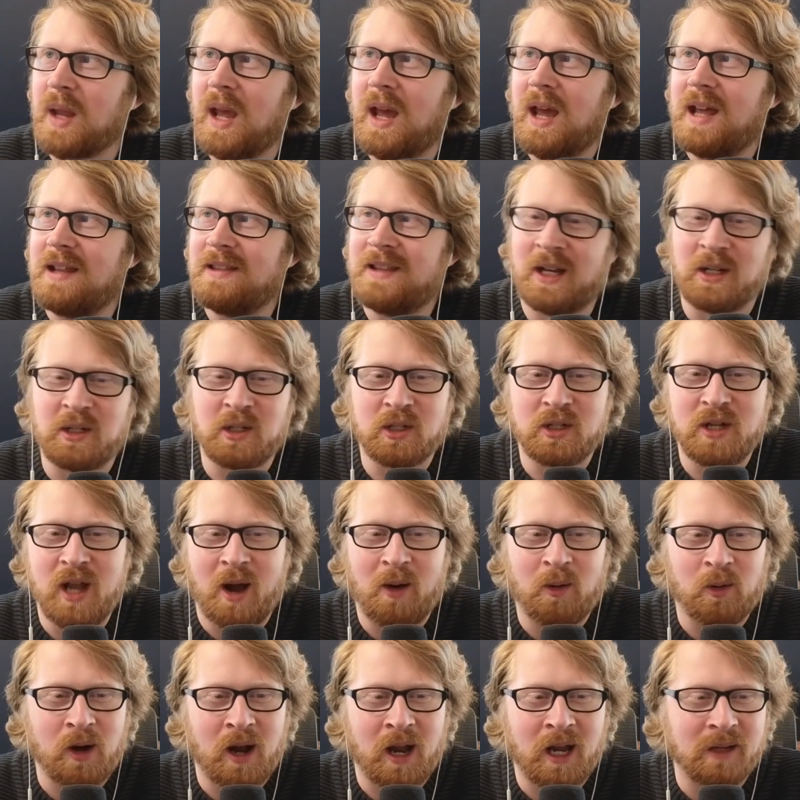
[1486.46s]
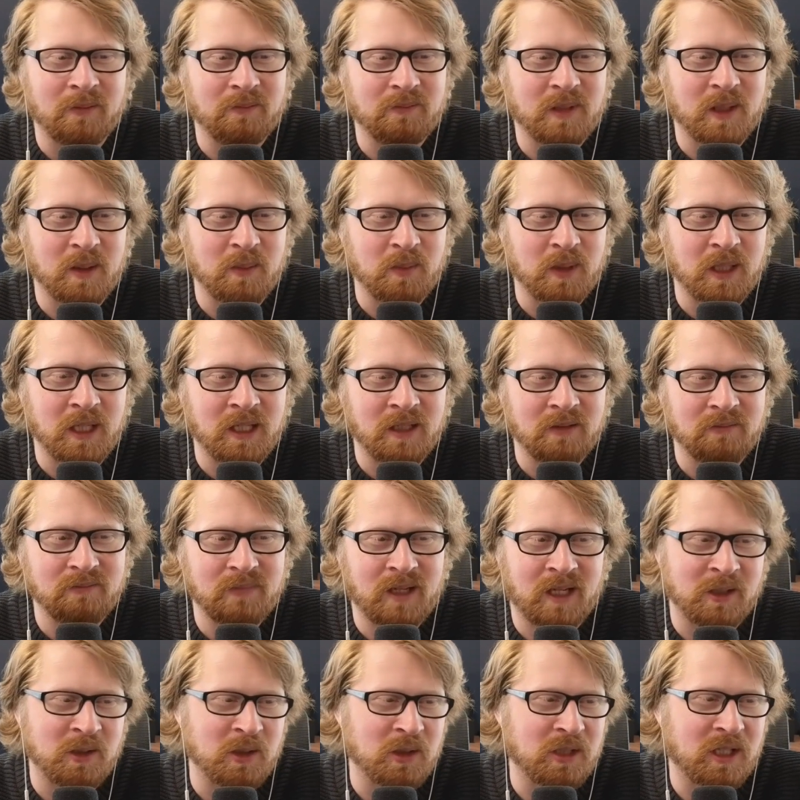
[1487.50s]
that's just not where I compete.
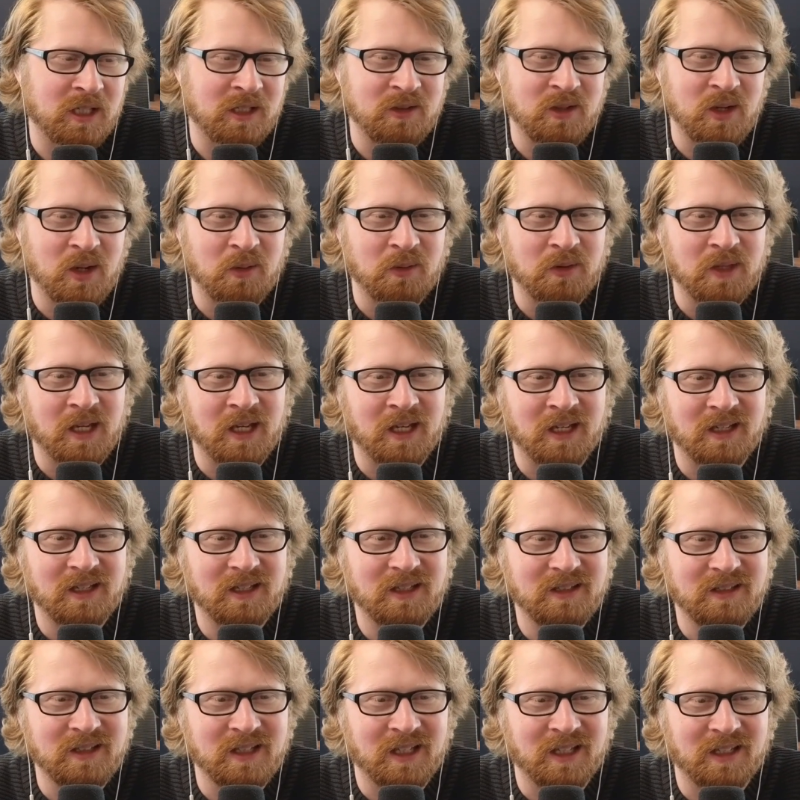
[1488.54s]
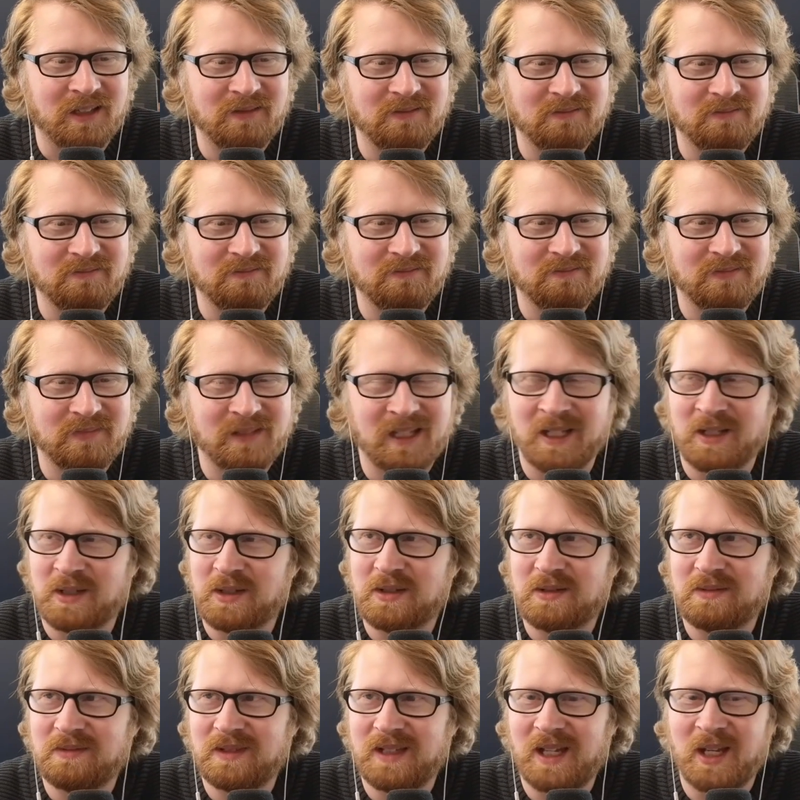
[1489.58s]
I just like don't think that
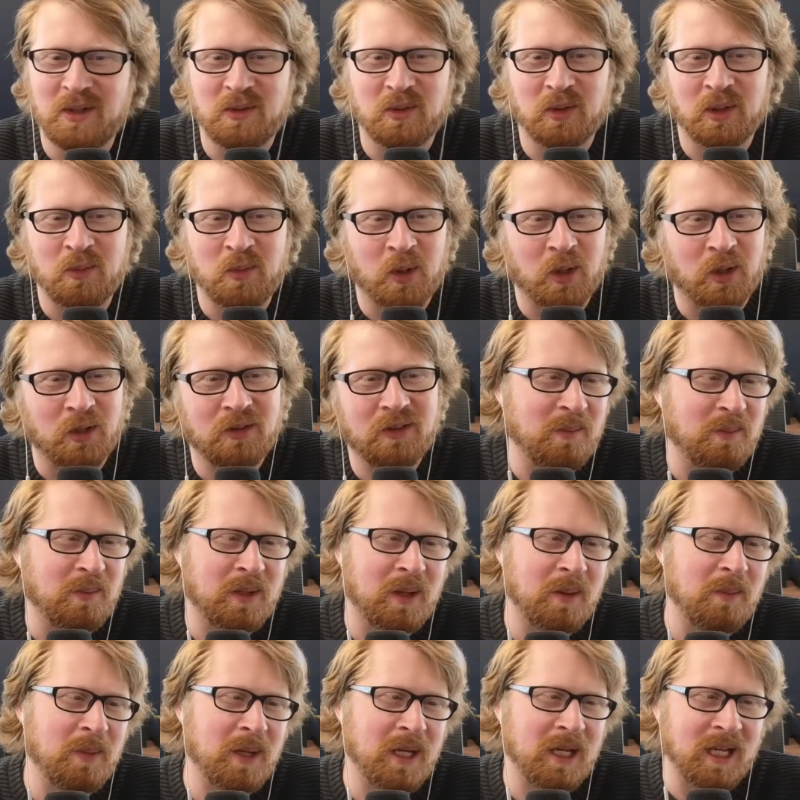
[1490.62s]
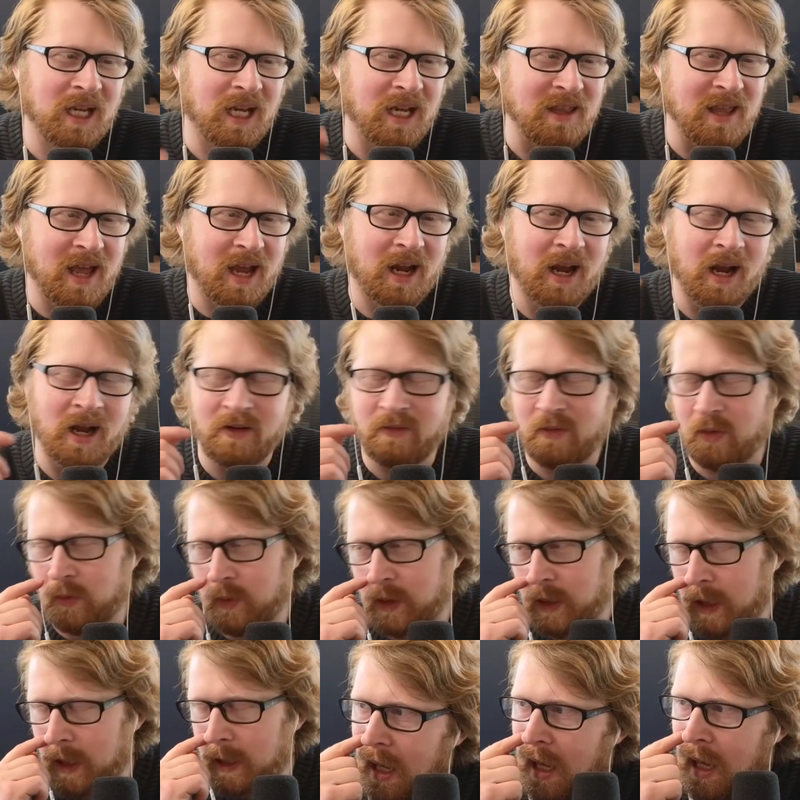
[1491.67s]
it's really worth competing in that kind of
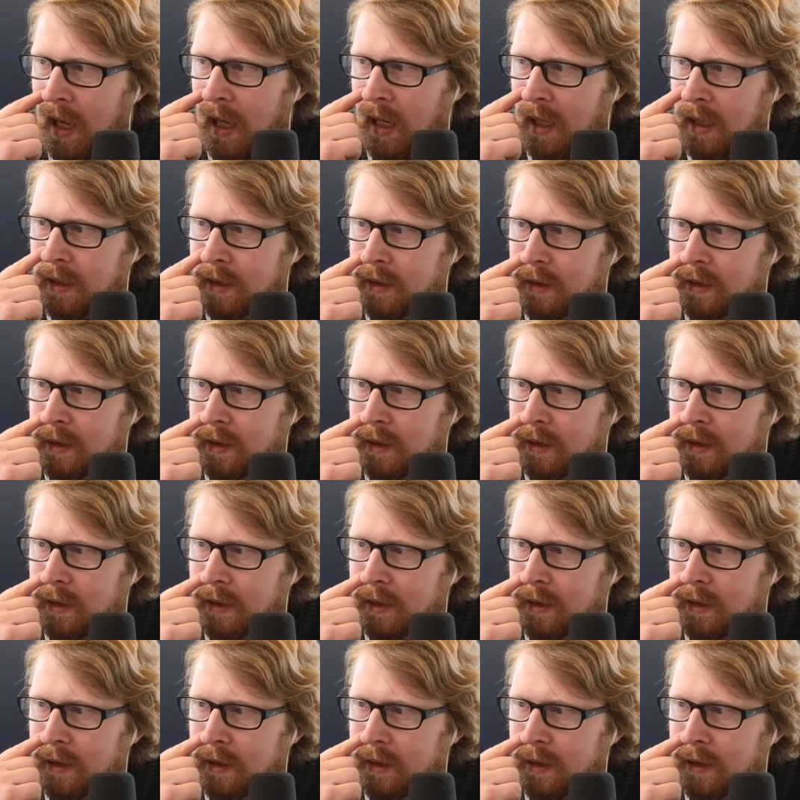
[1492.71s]
arena. And